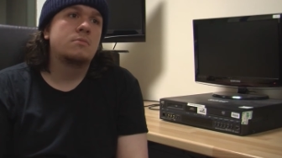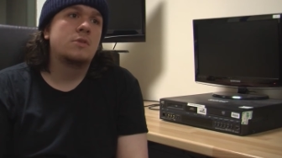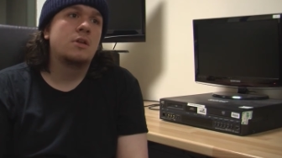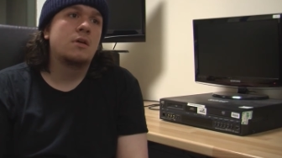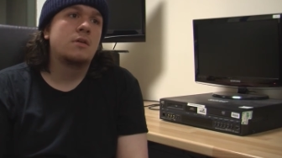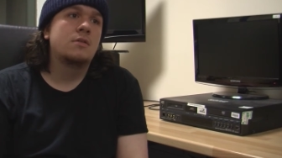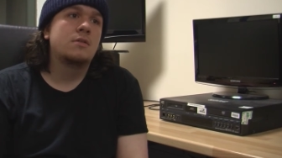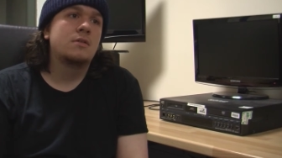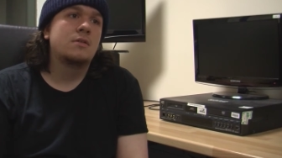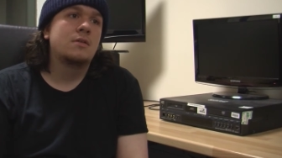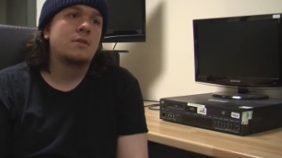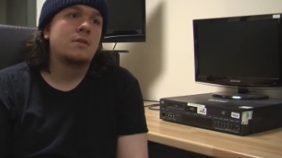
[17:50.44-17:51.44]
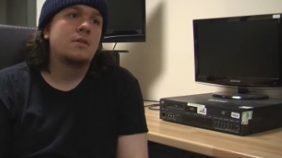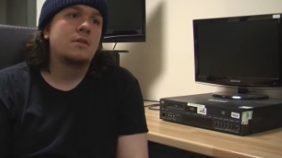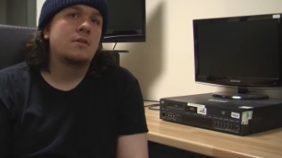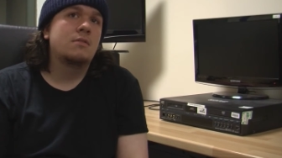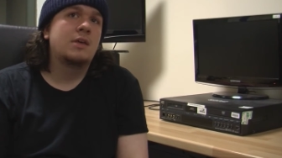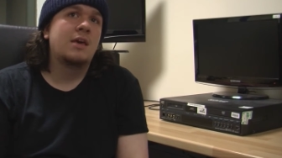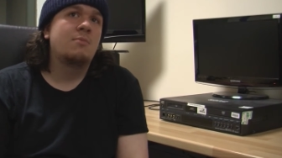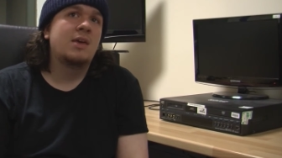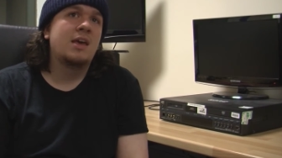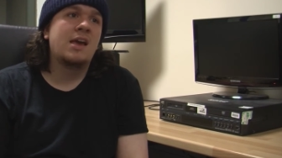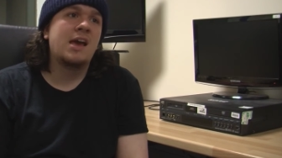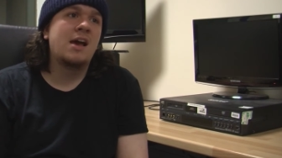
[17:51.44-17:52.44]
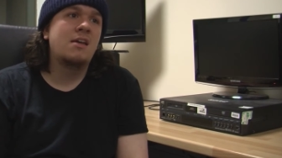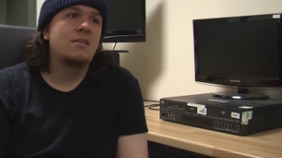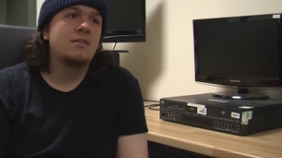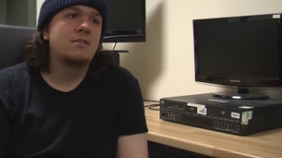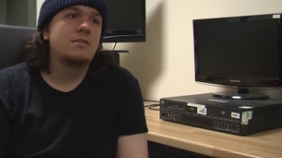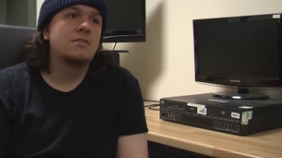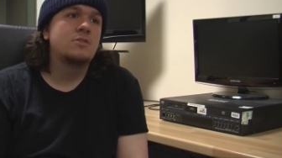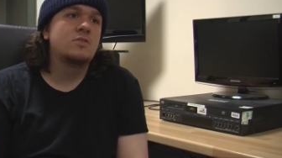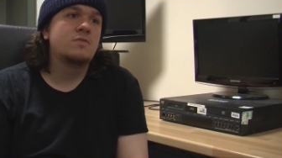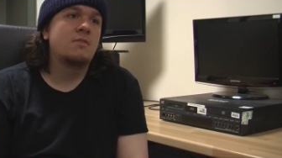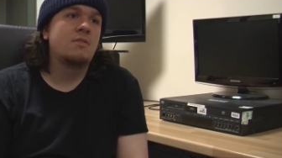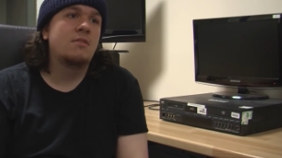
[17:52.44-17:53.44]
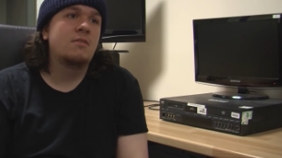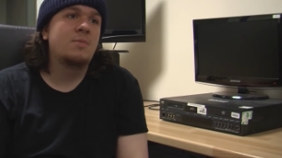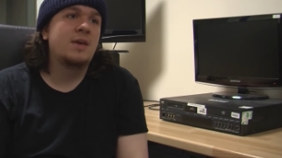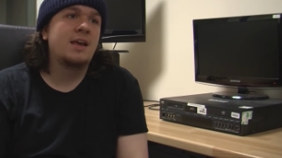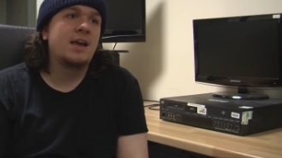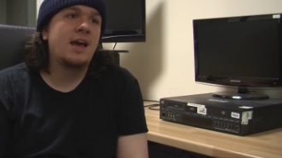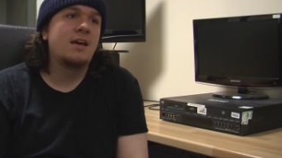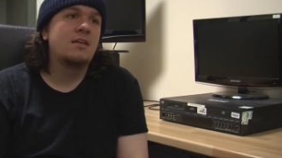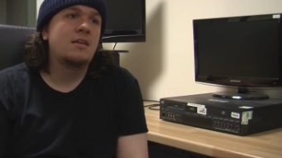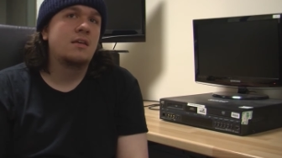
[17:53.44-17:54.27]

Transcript: You know, keep being gay. There's nothing wrong with being gay.